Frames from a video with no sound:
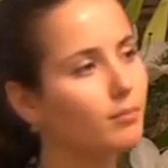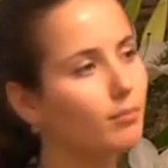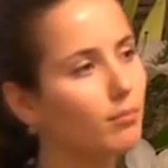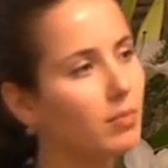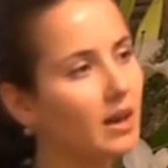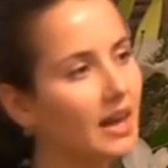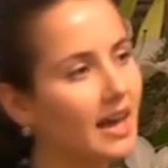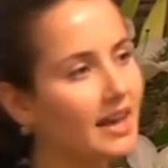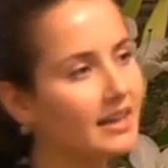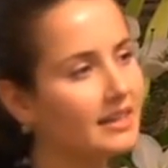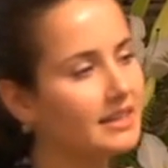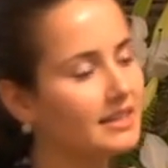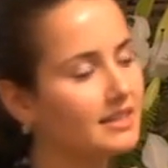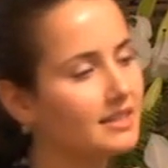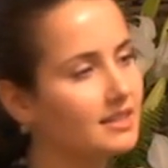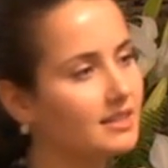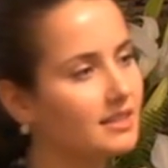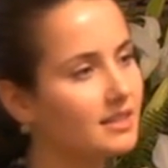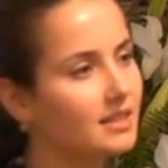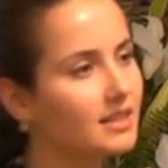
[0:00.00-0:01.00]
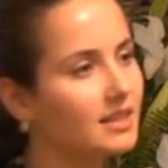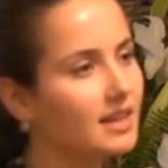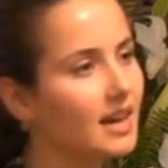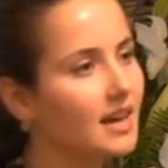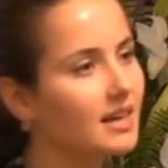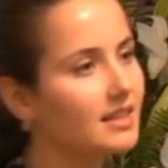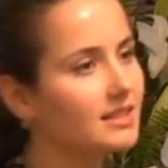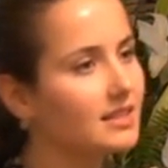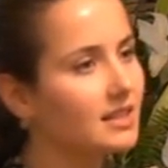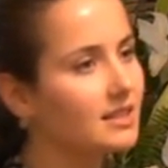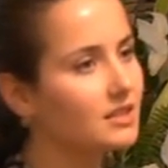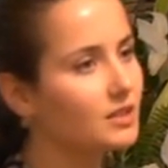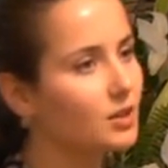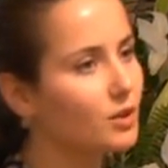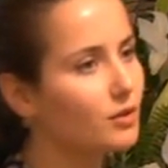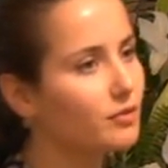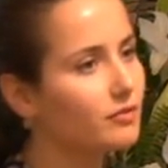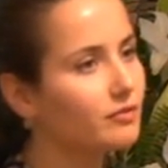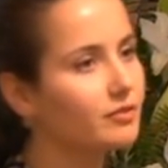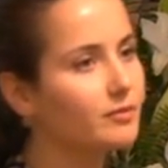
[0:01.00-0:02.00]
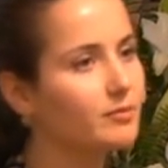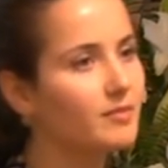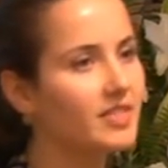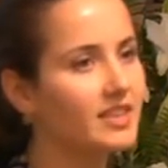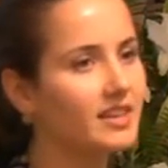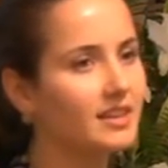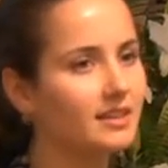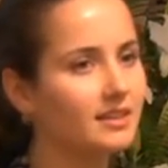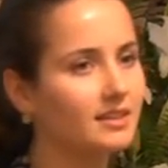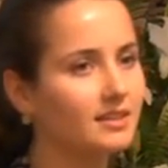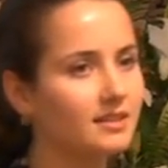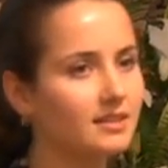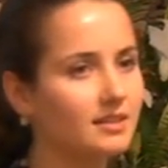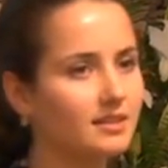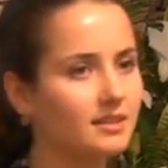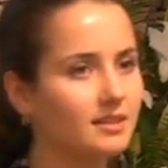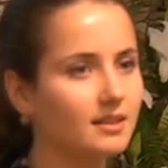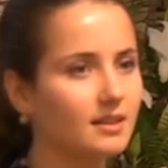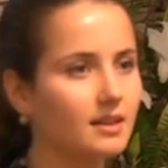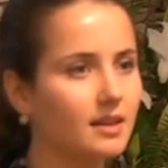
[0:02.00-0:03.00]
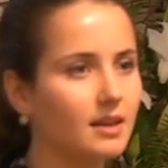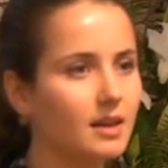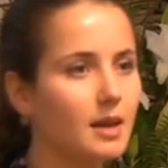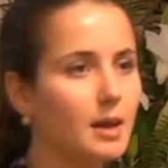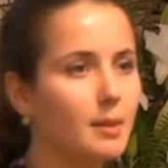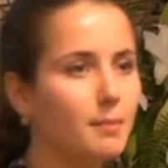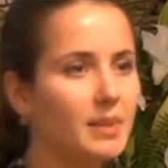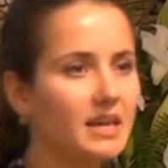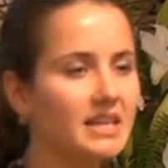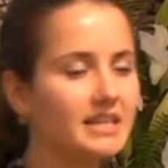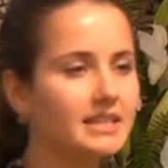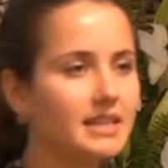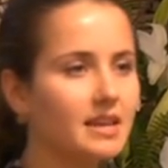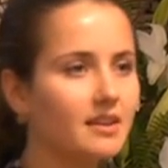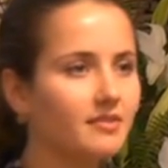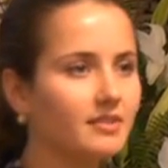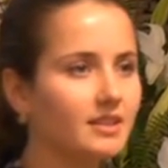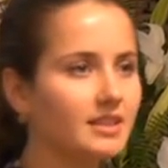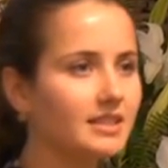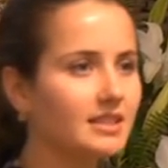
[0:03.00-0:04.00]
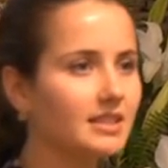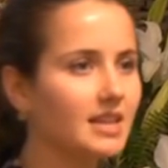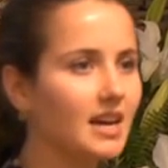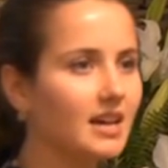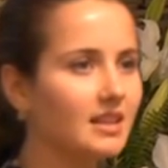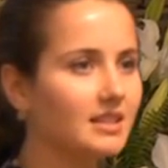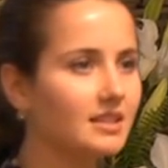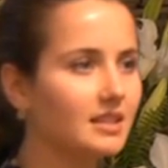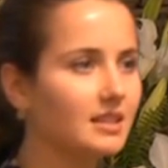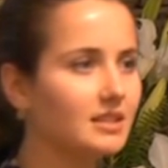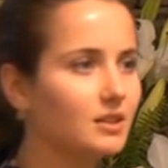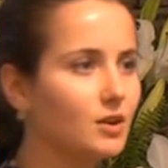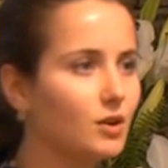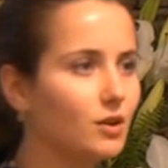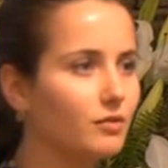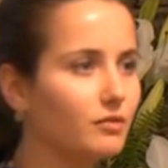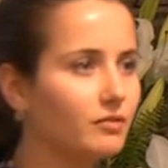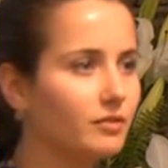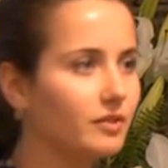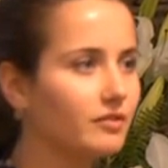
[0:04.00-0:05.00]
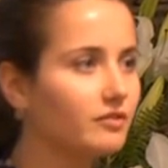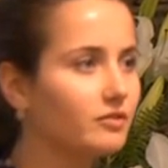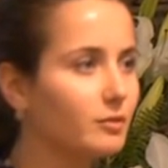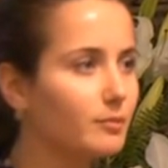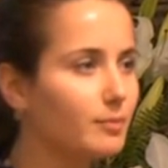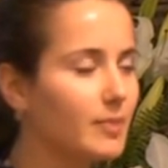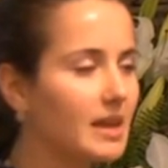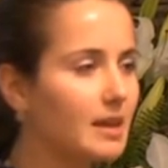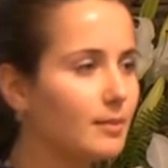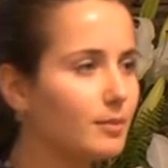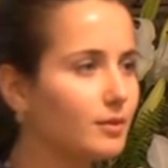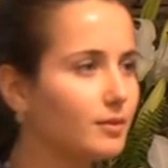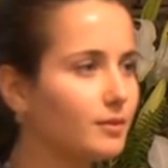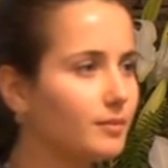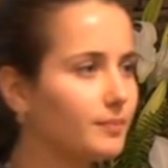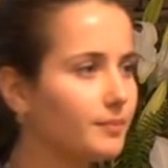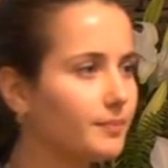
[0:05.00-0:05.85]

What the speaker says: Blindness cuts us off from things, but deafness cuts us off from people.